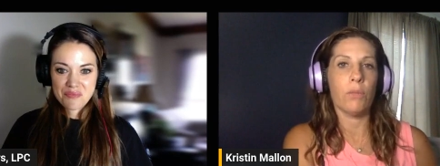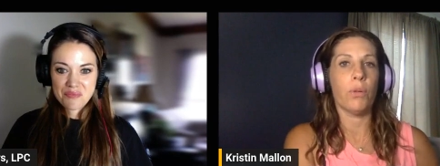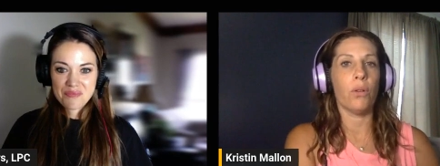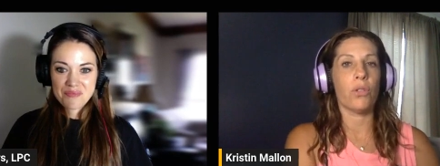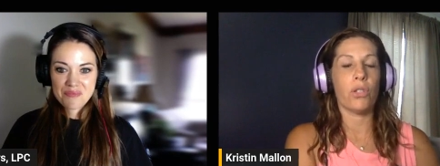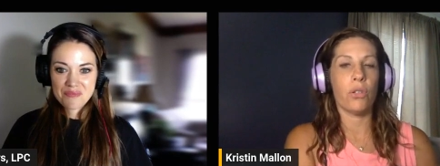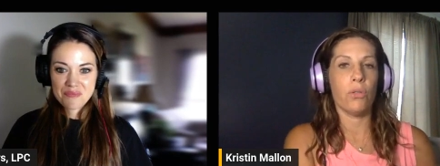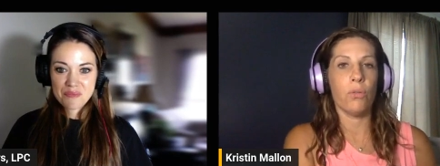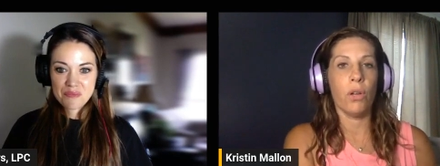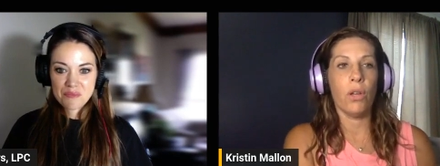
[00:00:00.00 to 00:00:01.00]
Speaker 1: approach
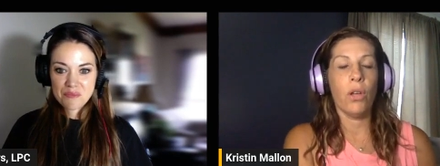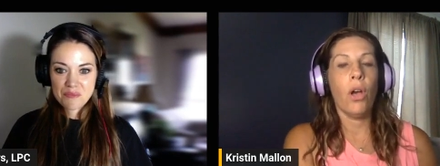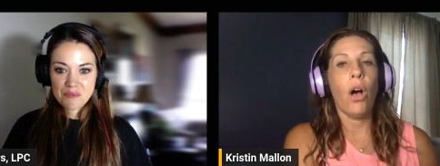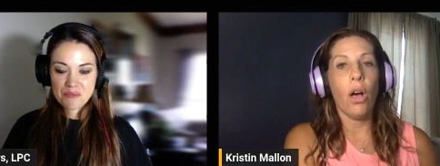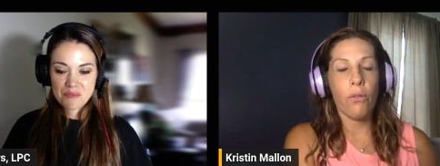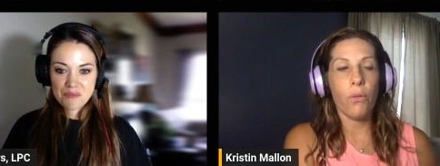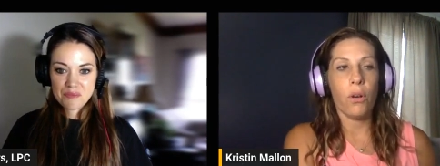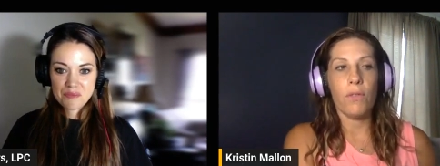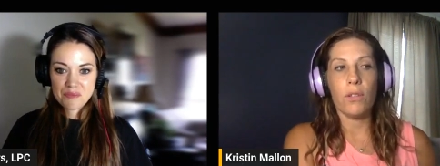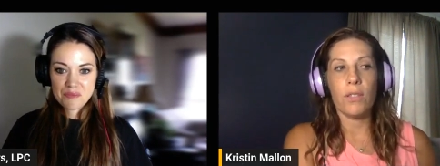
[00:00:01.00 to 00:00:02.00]
to all four
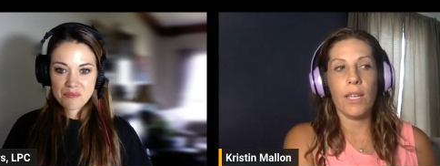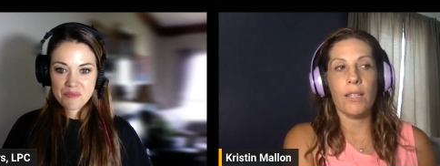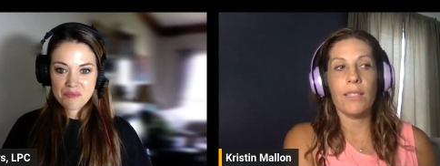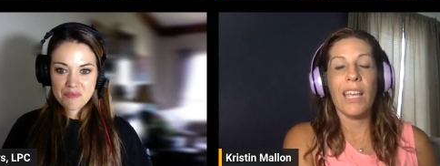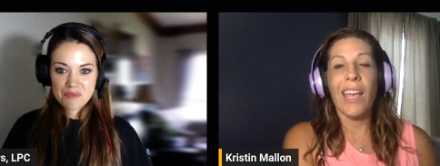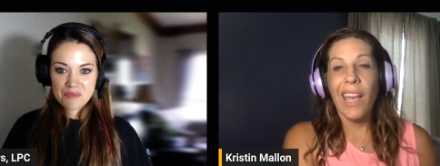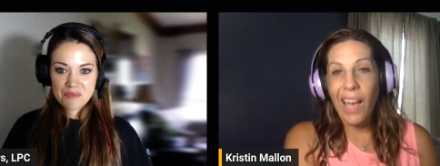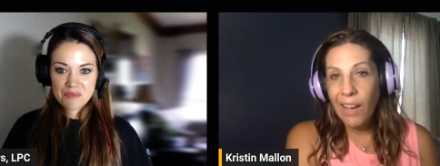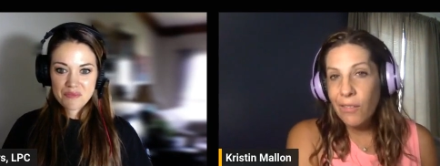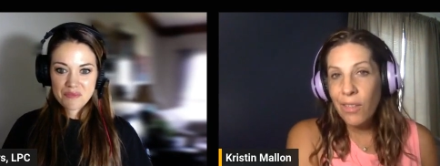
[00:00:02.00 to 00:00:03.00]
of those things.
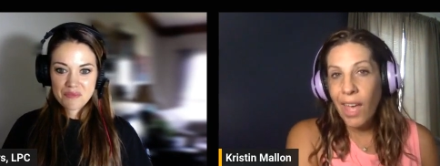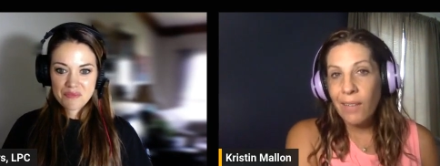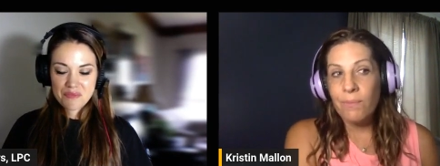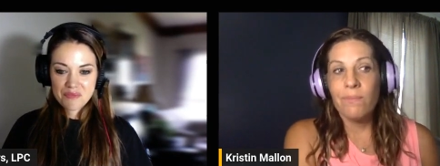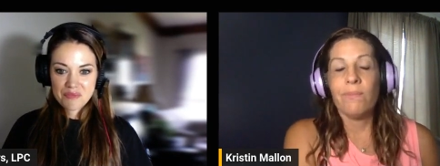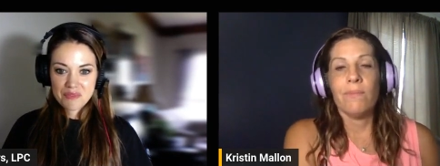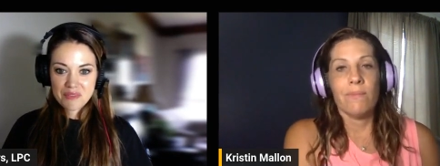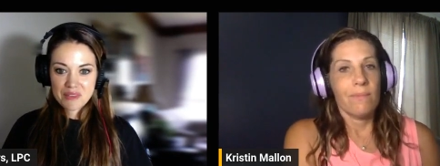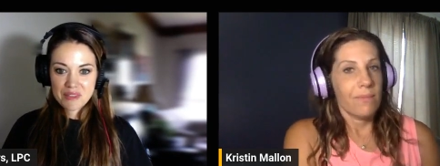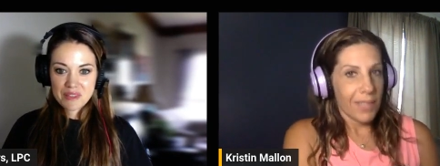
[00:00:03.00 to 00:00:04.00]
After that,
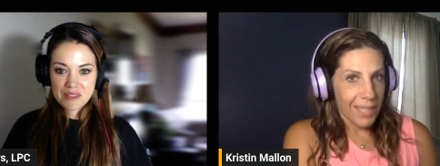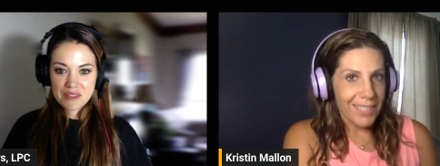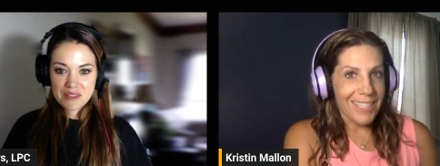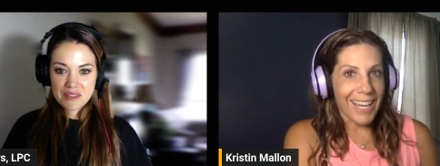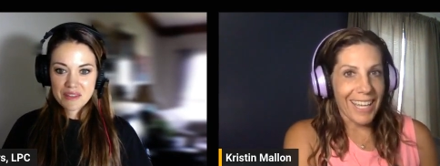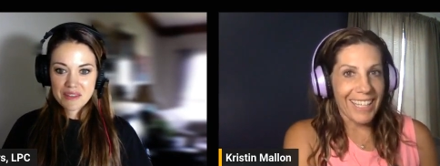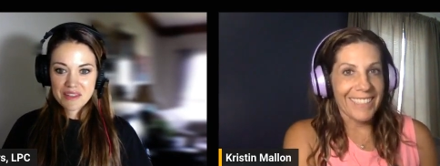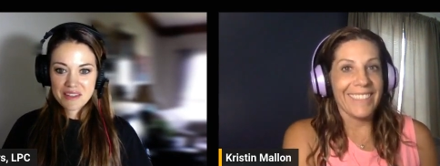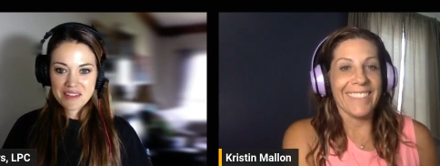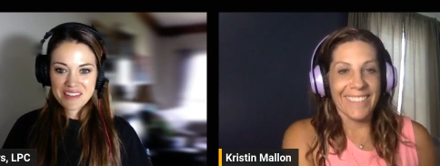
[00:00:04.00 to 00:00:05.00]
it's diet.
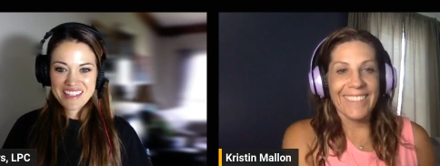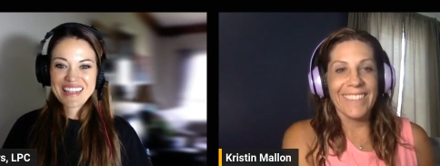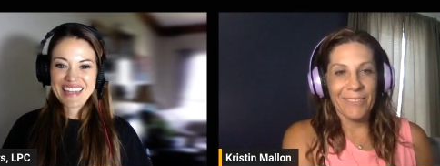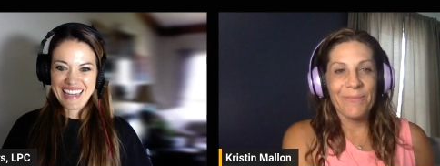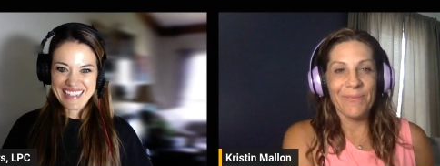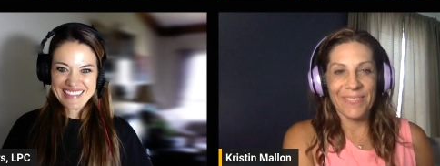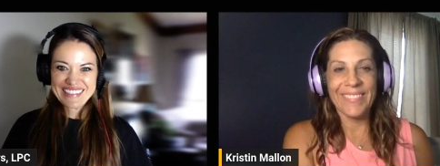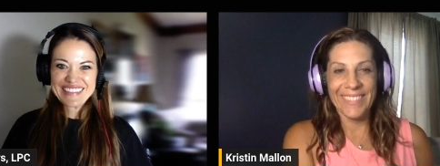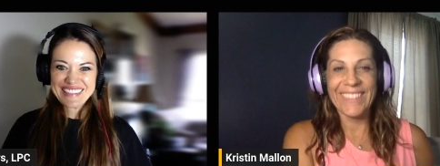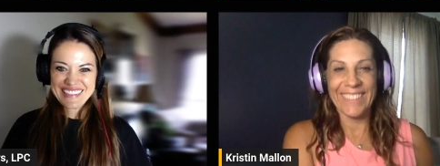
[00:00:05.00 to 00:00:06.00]
Speaker 2: Okay.
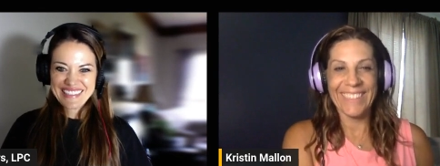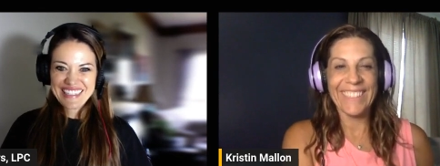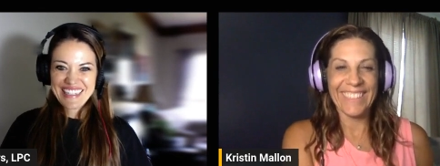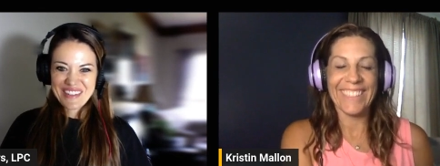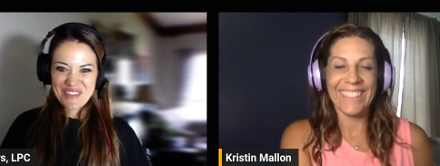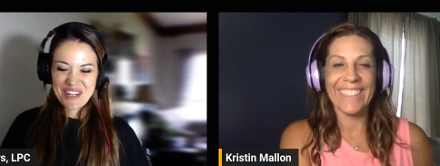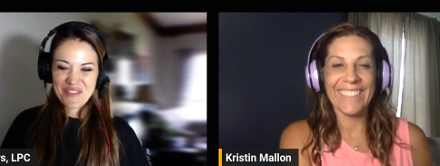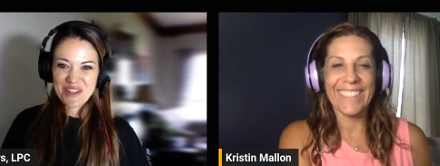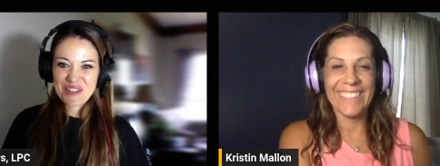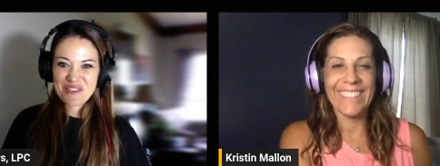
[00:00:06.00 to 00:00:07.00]

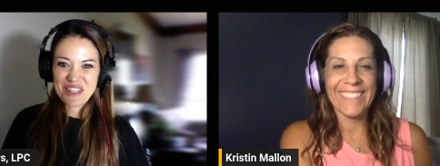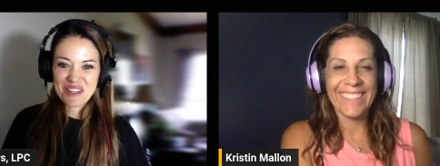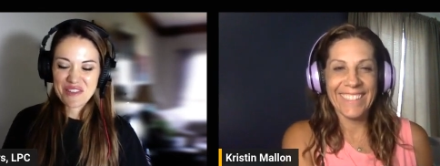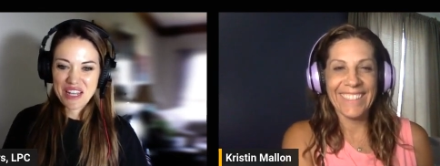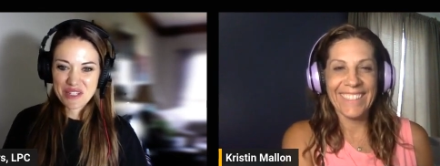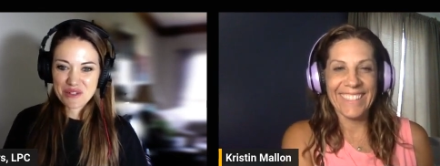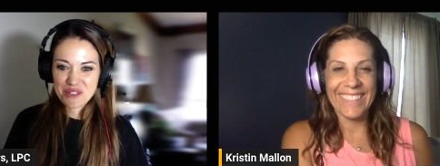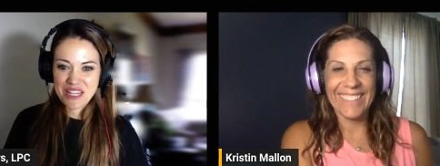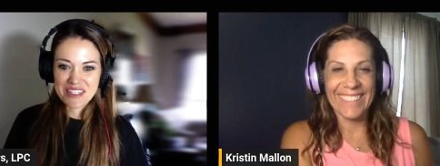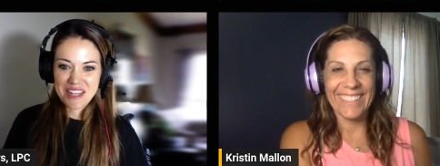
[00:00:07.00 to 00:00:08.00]
Whenever you said even
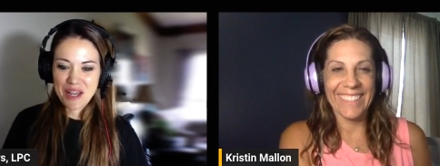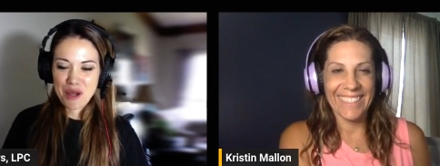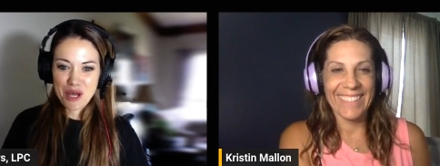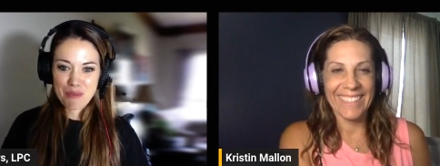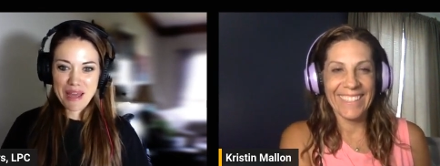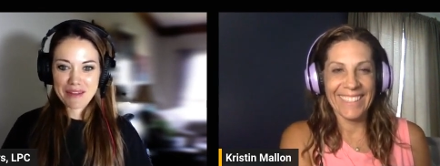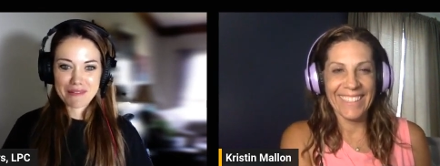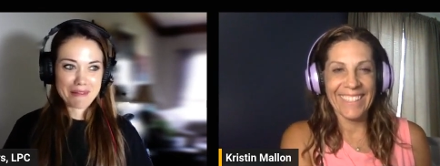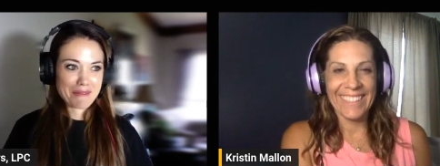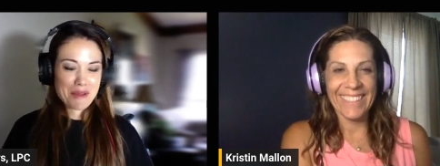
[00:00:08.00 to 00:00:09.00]
exercise, I
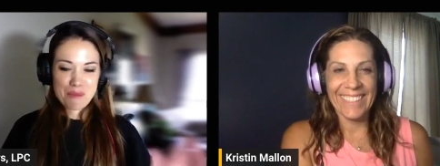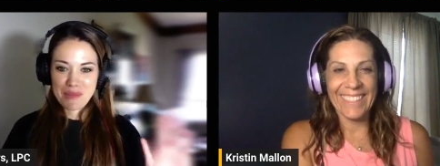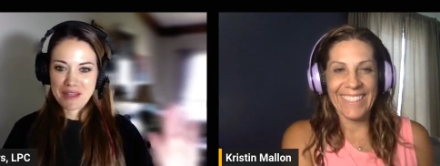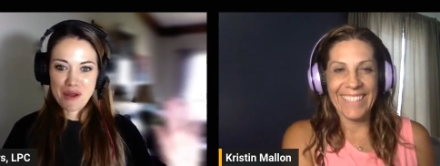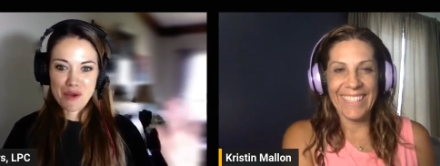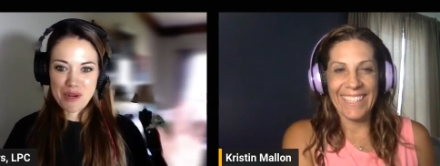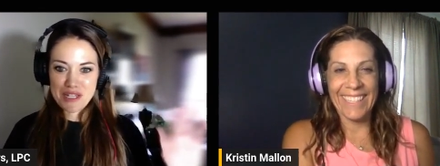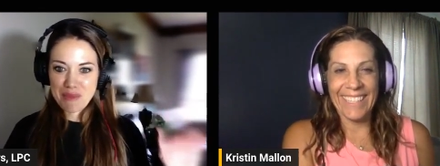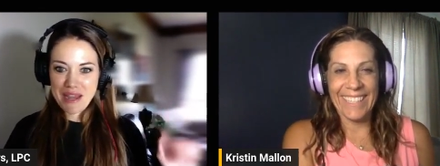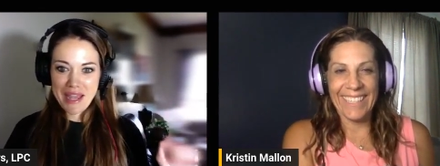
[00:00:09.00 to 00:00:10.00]
automatically like I'll raise
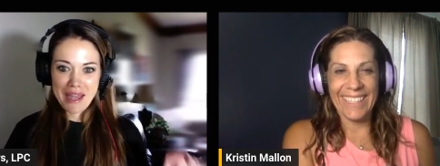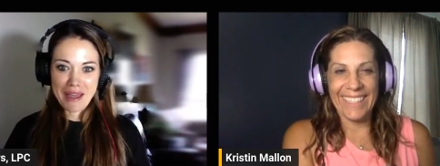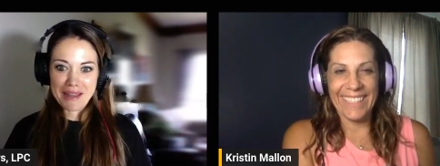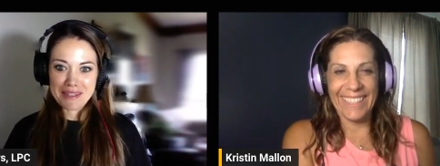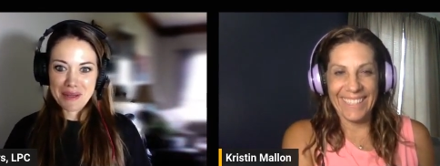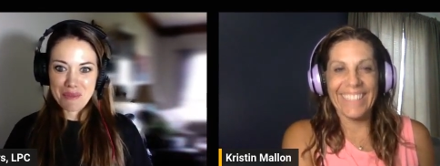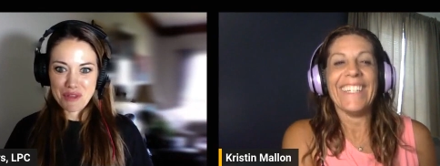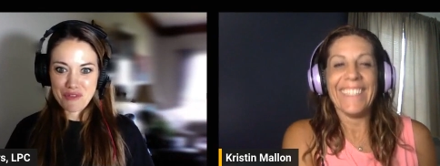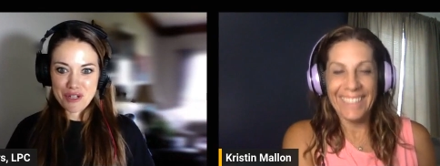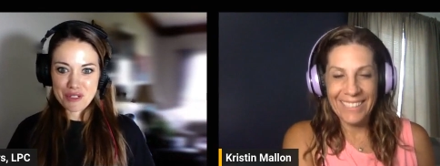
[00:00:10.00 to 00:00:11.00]
my hand and be the
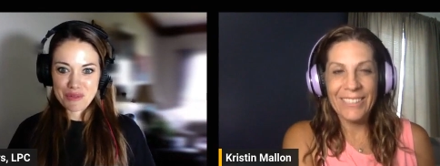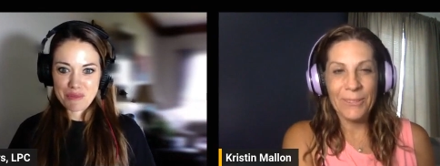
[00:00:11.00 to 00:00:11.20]
first one